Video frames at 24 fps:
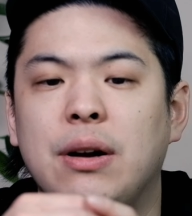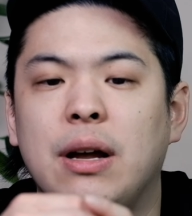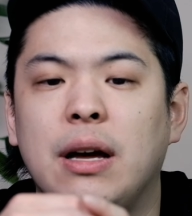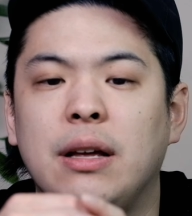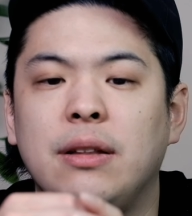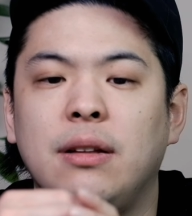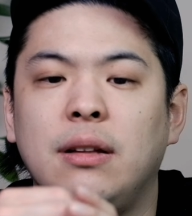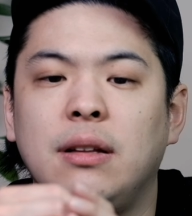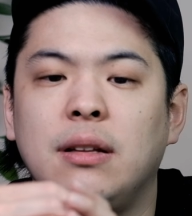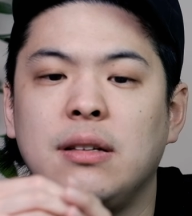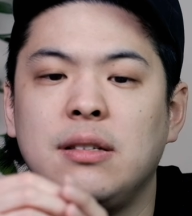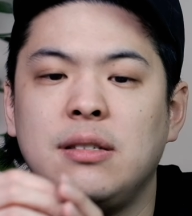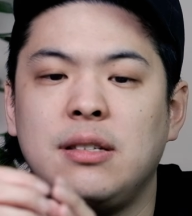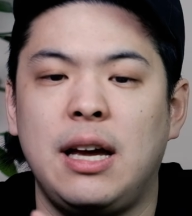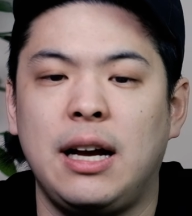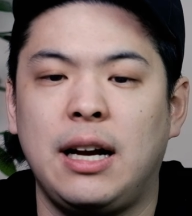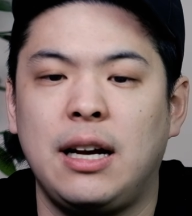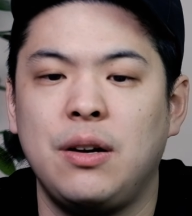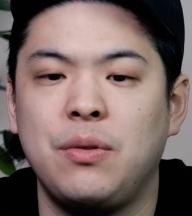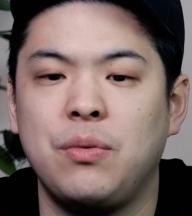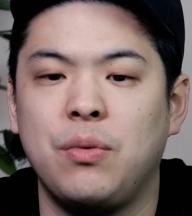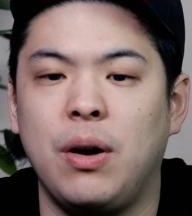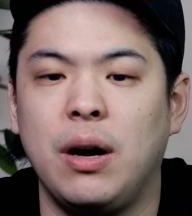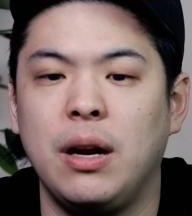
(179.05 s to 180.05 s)
And then the
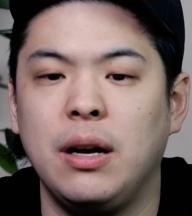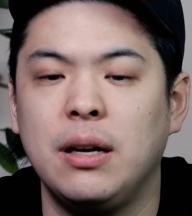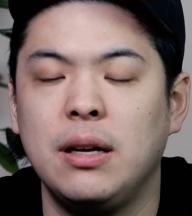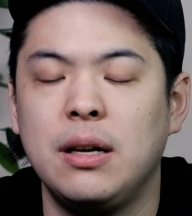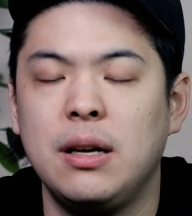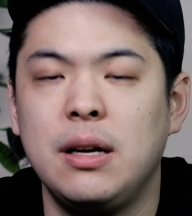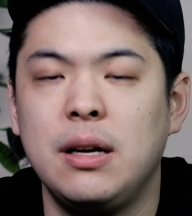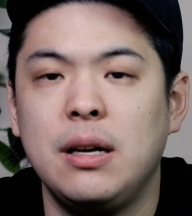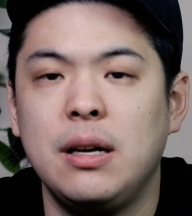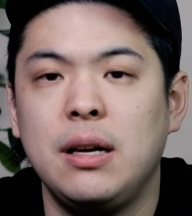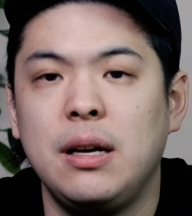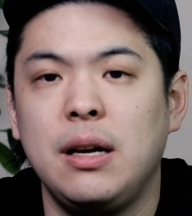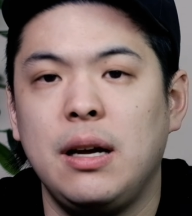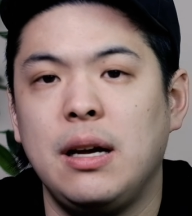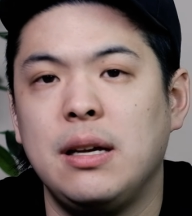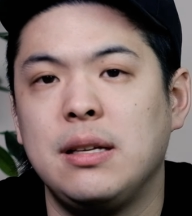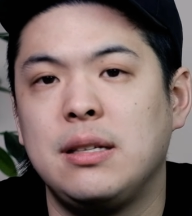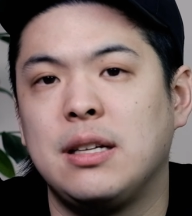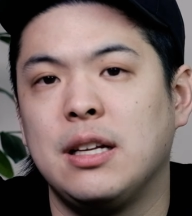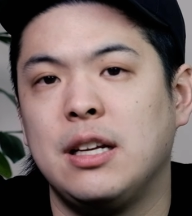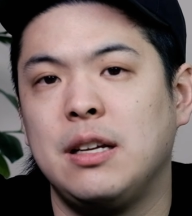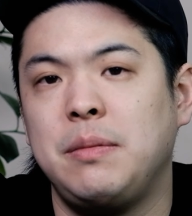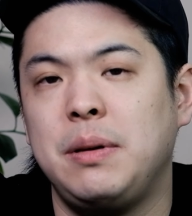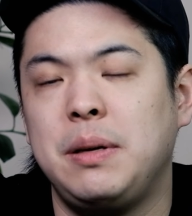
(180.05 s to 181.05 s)
second one is
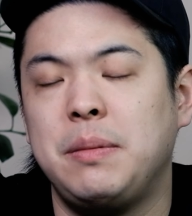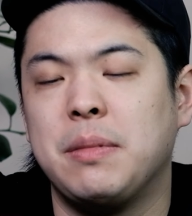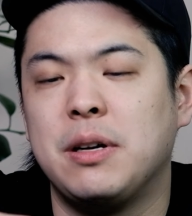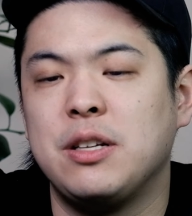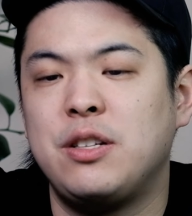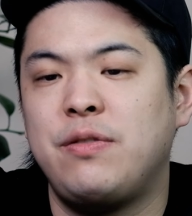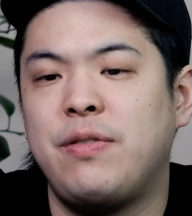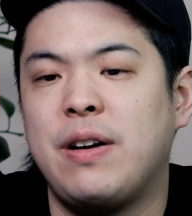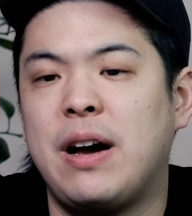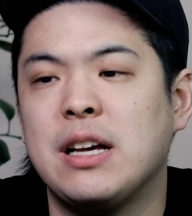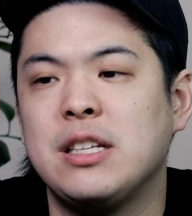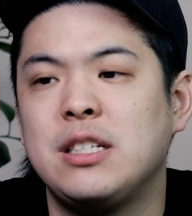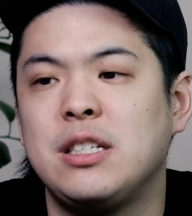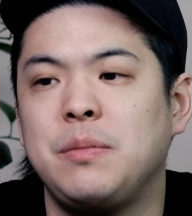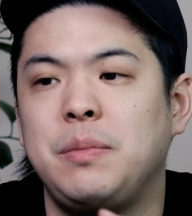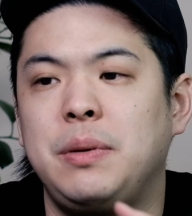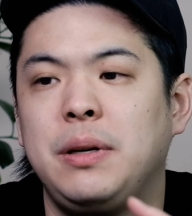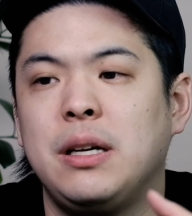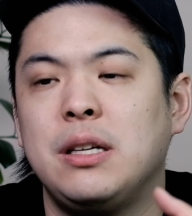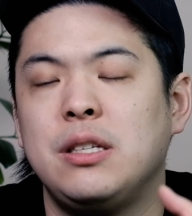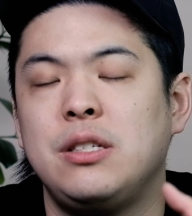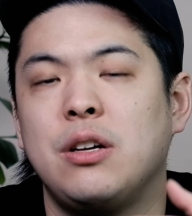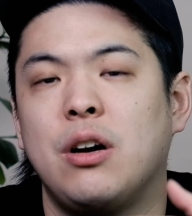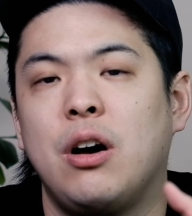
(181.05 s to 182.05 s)
going to be much faster
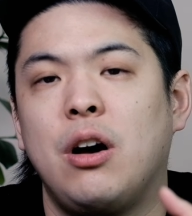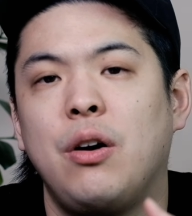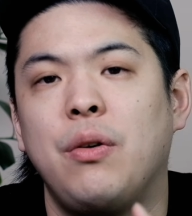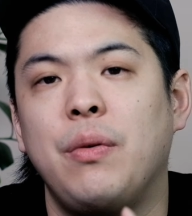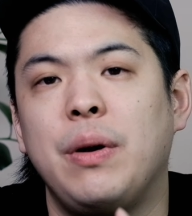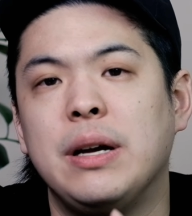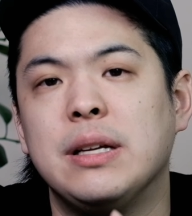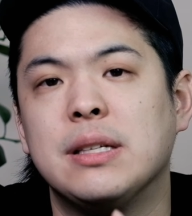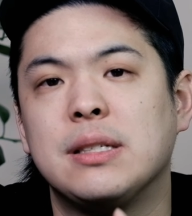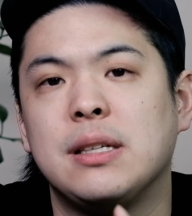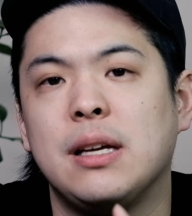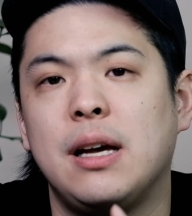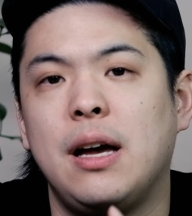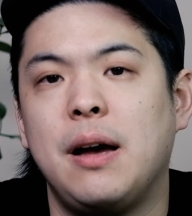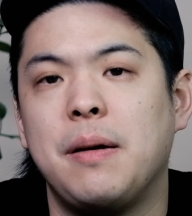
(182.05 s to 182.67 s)
because you're always